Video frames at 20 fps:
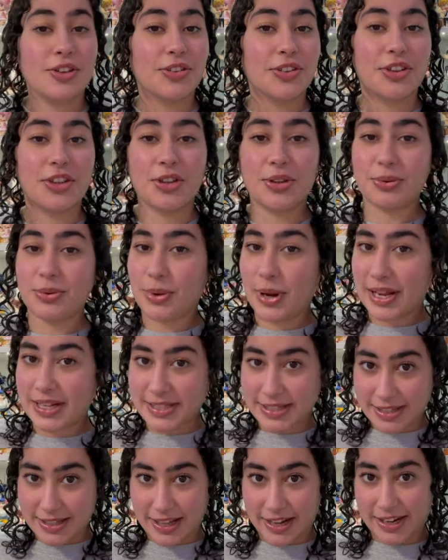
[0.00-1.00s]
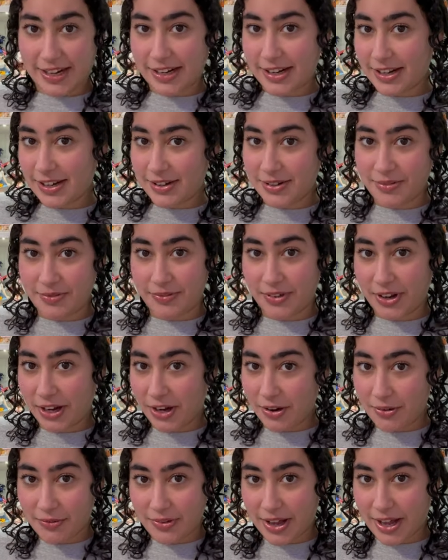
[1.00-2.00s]
cute aesthetic
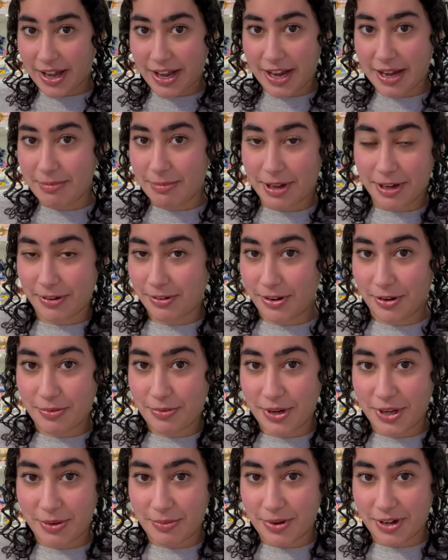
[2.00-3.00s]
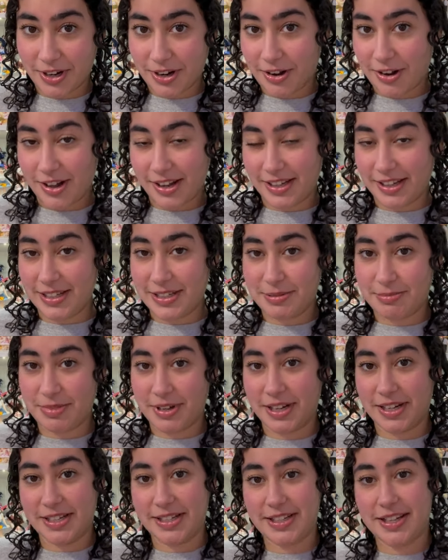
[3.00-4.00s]
video vibe. I don't know what you want to call it,
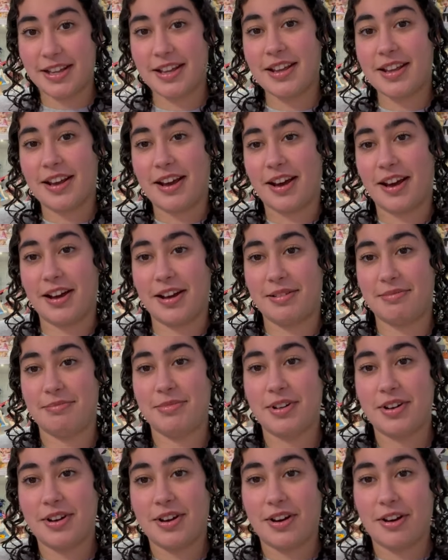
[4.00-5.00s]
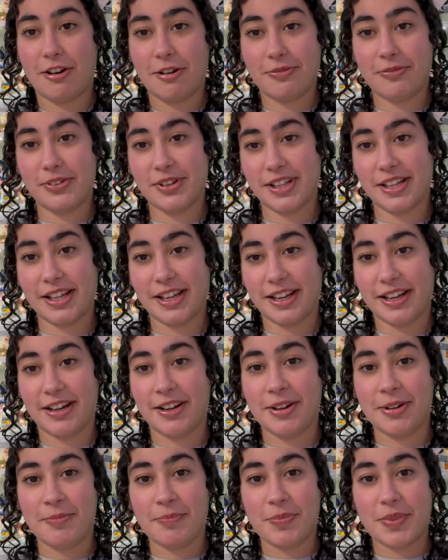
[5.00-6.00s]
but um, hopefully
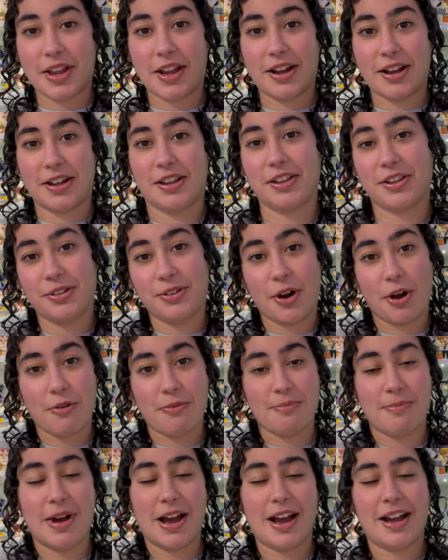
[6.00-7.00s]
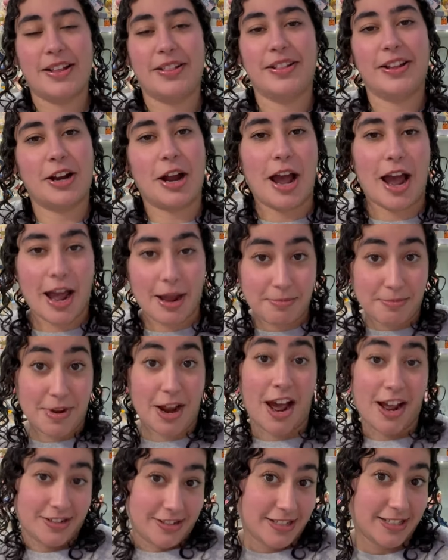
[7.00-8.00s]
Uh, you don't mind that I'm
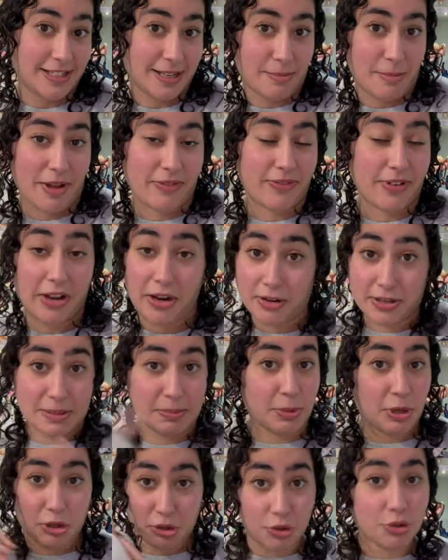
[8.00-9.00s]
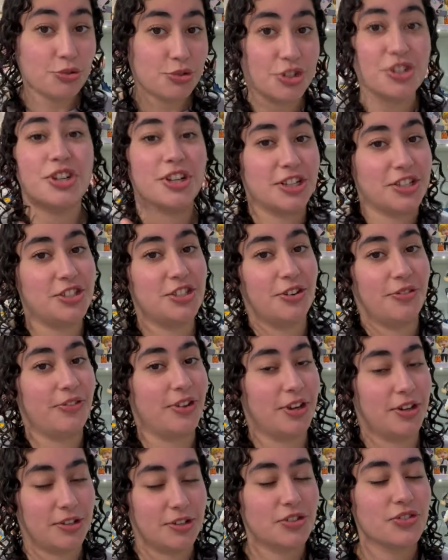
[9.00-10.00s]
not dusting my figures, but you should dust your
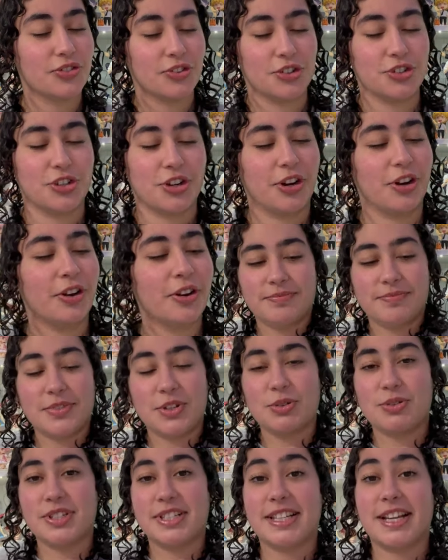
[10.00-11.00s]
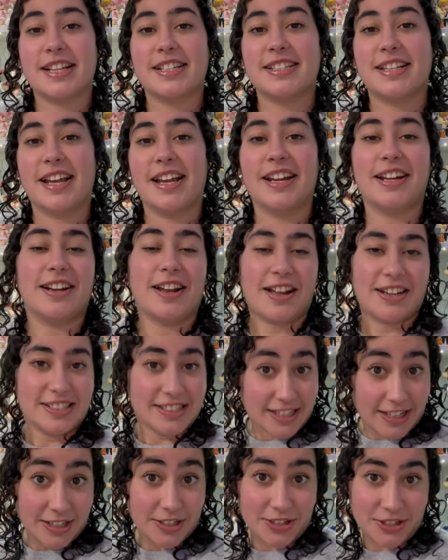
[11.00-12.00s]
figures for sure. Do as I say, not
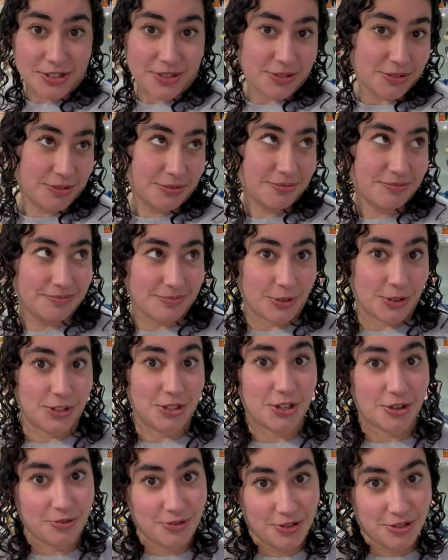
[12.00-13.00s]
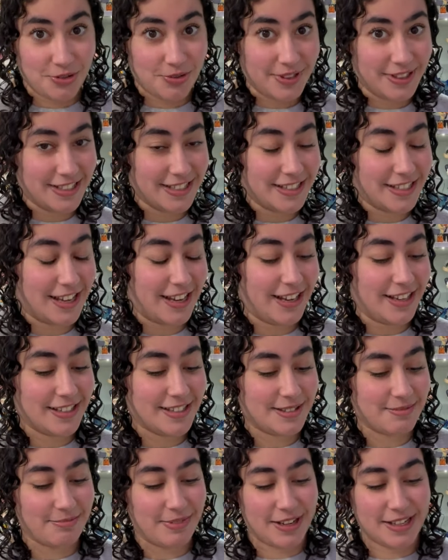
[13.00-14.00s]
as I do, or don't do in this case.
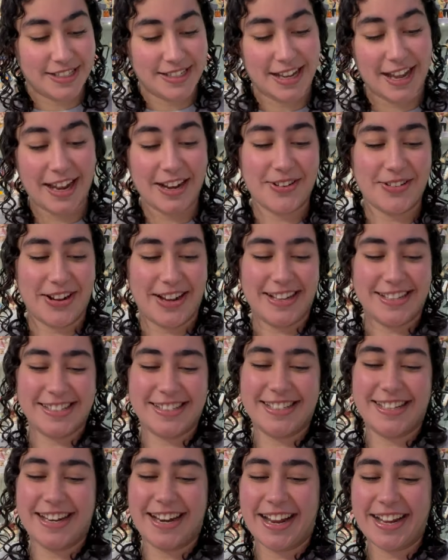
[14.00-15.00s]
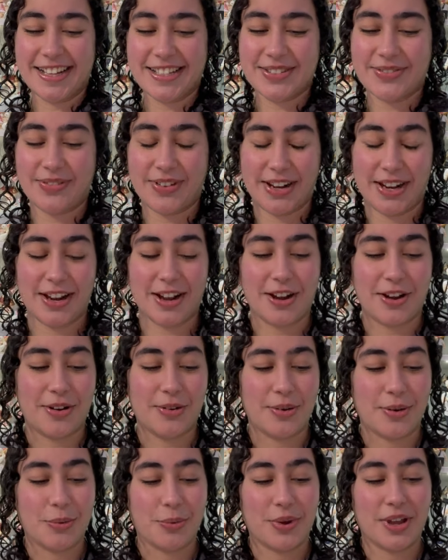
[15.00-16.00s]
But anyways, today's video,
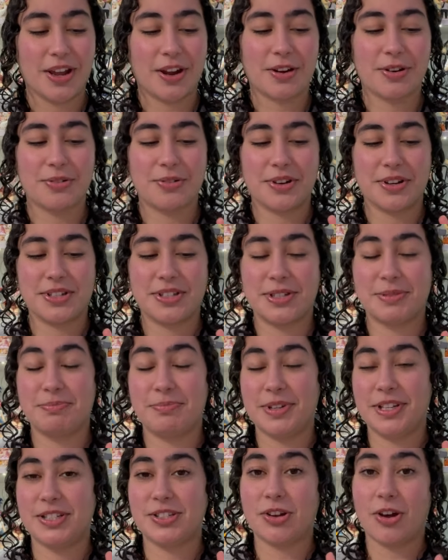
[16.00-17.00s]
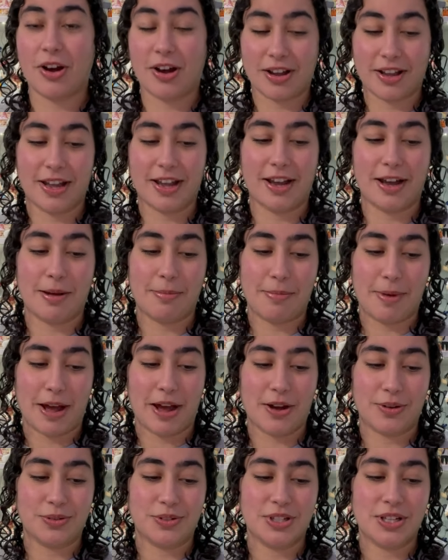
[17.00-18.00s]
we are going to be talking
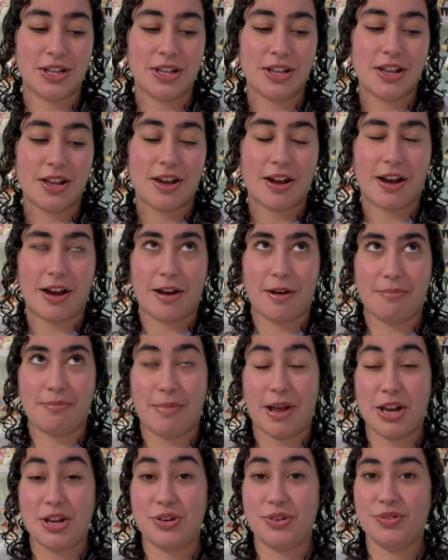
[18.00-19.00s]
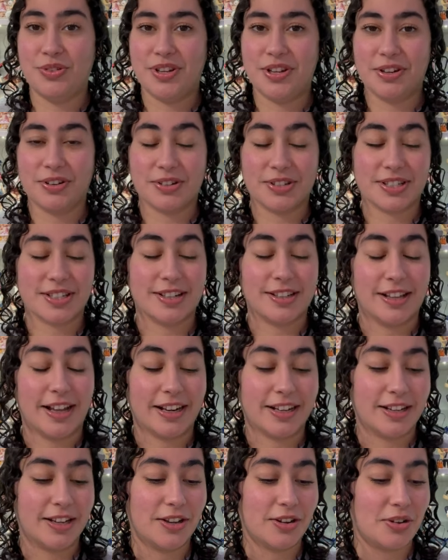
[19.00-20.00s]
about uh, my New Year's
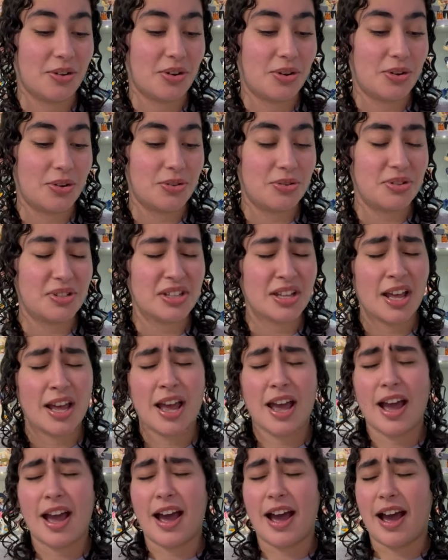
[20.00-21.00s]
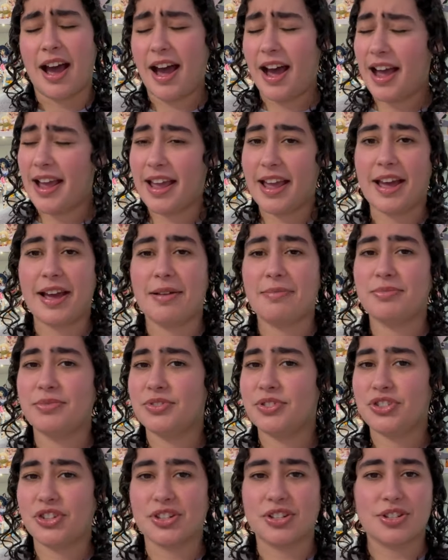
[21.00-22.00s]
collecting goals. I am
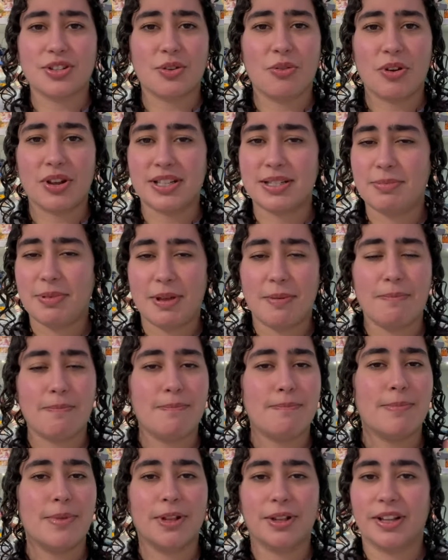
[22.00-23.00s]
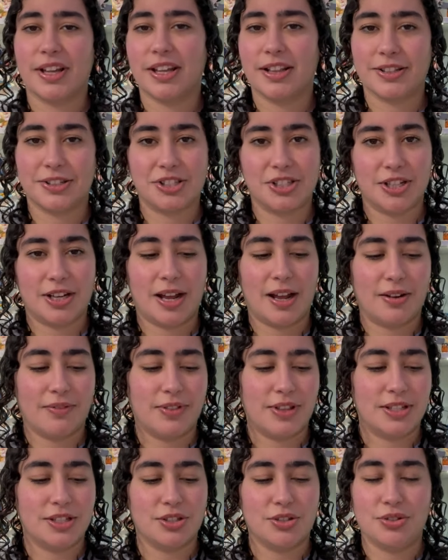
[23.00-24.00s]
just going to be milking the shit out of
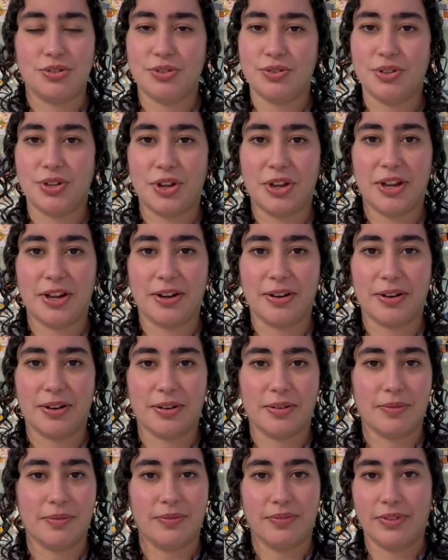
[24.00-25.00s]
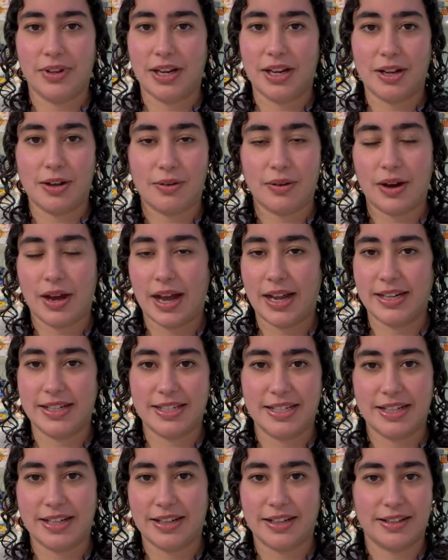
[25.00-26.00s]
this New Year video
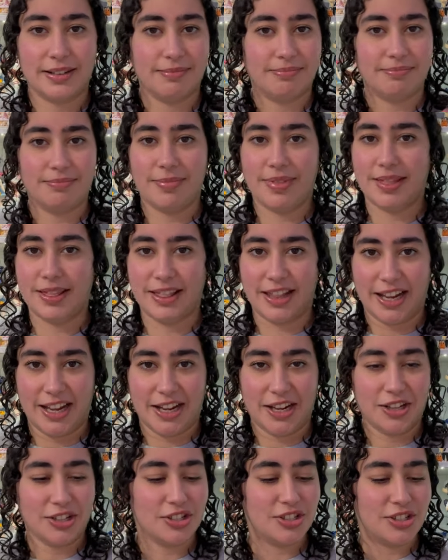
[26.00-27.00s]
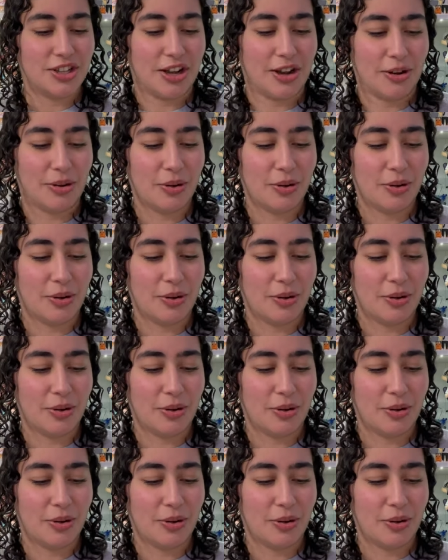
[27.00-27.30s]
idea thing, so